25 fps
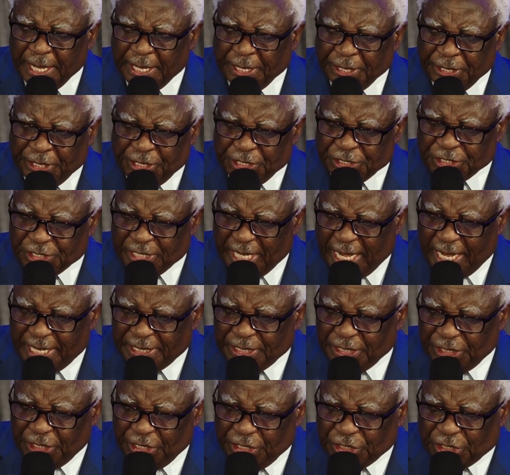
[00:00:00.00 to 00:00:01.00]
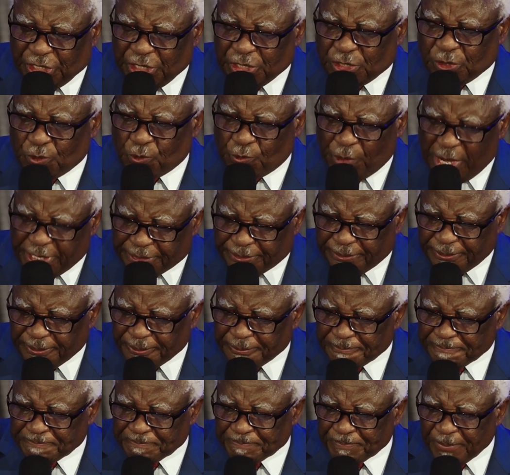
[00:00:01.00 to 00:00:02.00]
He said, it is written,
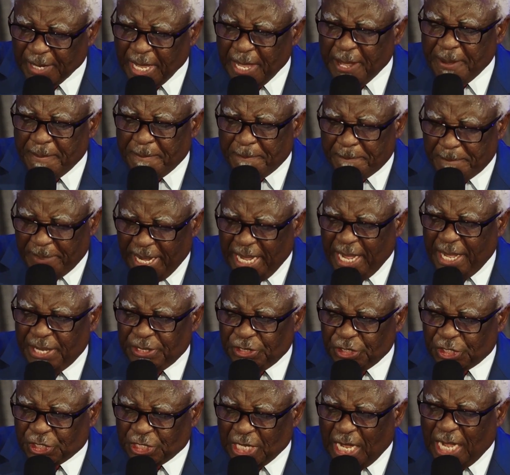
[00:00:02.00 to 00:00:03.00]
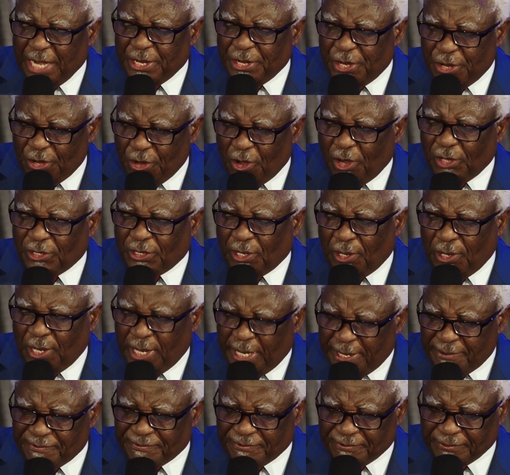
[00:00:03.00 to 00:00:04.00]
man shall not
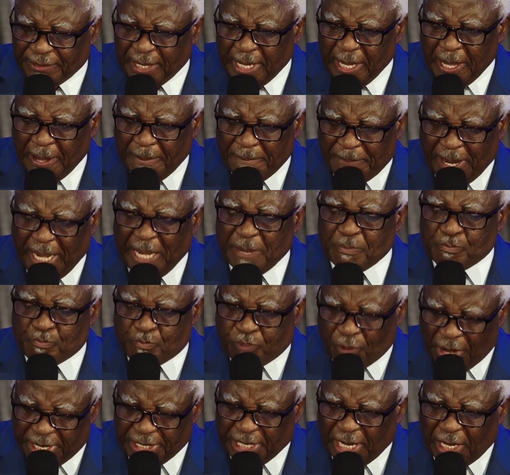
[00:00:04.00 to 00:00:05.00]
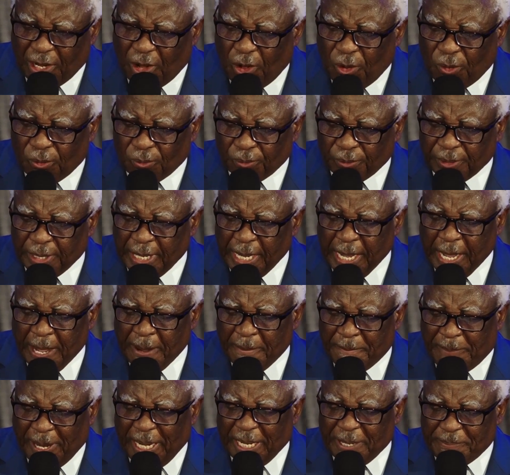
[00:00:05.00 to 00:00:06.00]
live by bread alone,
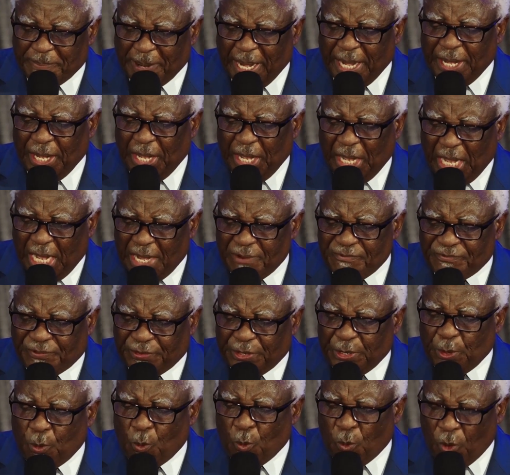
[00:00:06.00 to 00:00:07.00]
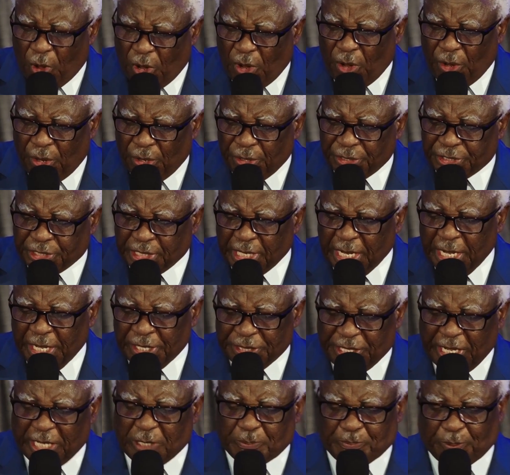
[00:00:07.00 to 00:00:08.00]
but by every word
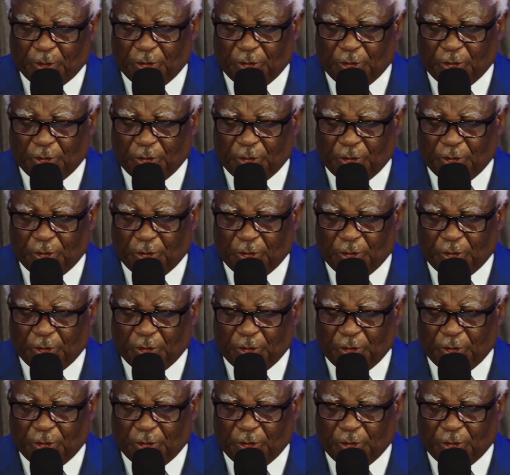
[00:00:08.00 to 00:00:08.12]
that